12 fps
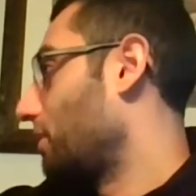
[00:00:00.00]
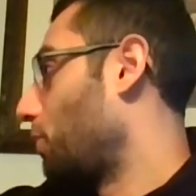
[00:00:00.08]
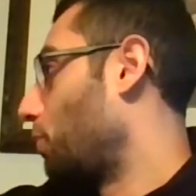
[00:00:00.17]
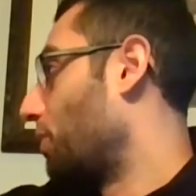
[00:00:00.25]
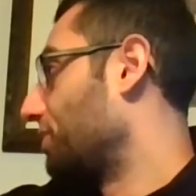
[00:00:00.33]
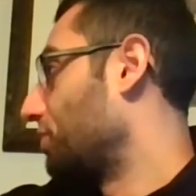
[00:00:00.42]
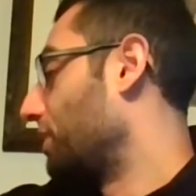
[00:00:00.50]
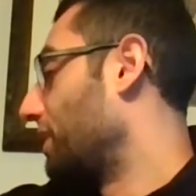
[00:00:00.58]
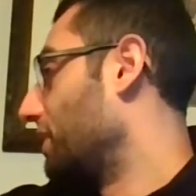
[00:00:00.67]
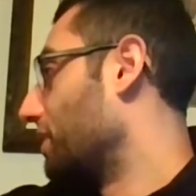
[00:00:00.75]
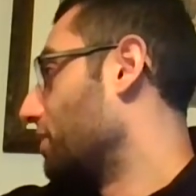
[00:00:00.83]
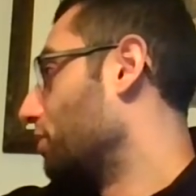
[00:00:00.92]
Once you're
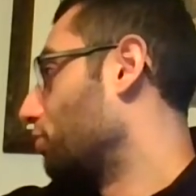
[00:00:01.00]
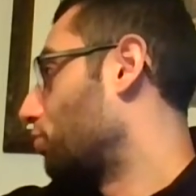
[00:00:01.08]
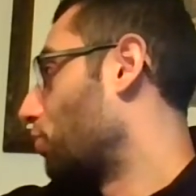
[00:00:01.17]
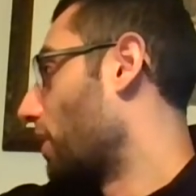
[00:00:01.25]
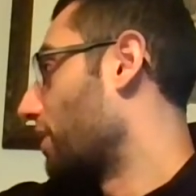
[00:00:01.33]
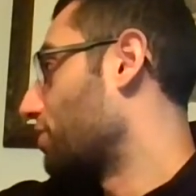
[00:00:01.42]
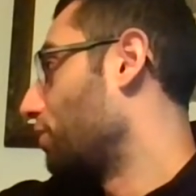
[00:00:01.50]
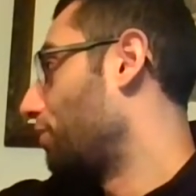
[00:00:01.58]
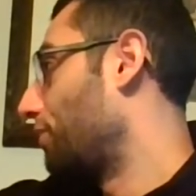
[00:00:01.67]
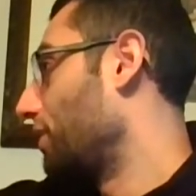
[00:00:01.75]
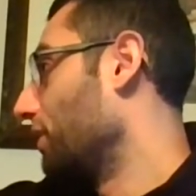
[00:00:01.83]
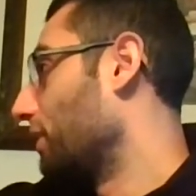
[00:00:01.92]
here, you stretch. You
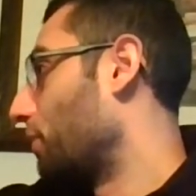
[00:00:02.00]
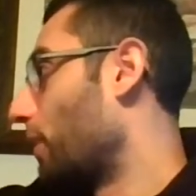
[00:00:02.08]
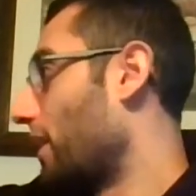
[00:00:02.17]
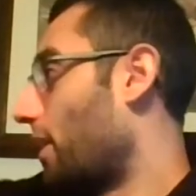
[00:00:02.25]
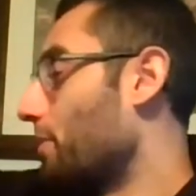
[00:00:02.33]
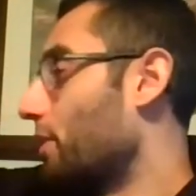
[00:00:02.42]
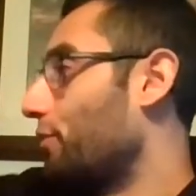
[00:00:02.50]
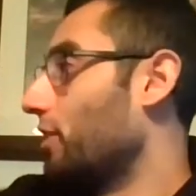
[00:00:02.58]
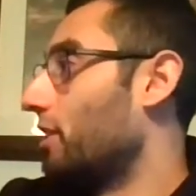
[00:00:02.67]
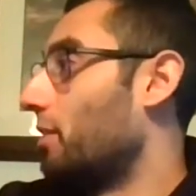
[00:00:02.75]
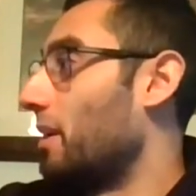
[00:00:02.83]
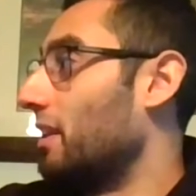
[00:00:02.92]
feel it right. I'm going to
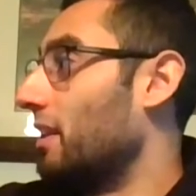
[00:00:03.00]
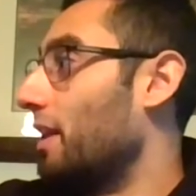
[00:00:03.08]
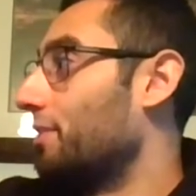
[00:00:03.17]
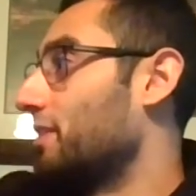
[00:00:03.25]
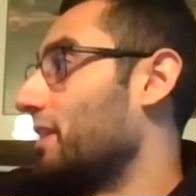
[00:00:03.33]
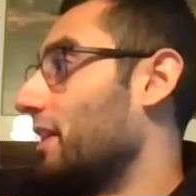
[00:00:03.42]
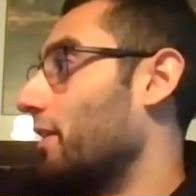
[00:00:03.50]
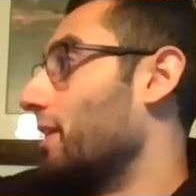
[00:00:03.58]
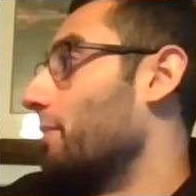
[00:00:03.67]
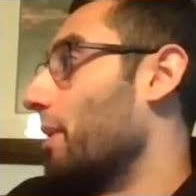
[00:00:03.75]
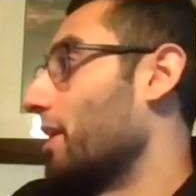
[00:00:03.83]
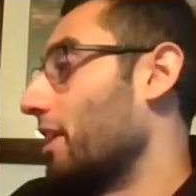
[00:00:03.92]
feel it on my left side right
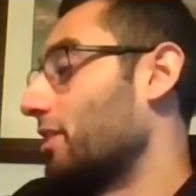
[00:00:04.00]
here, Mike.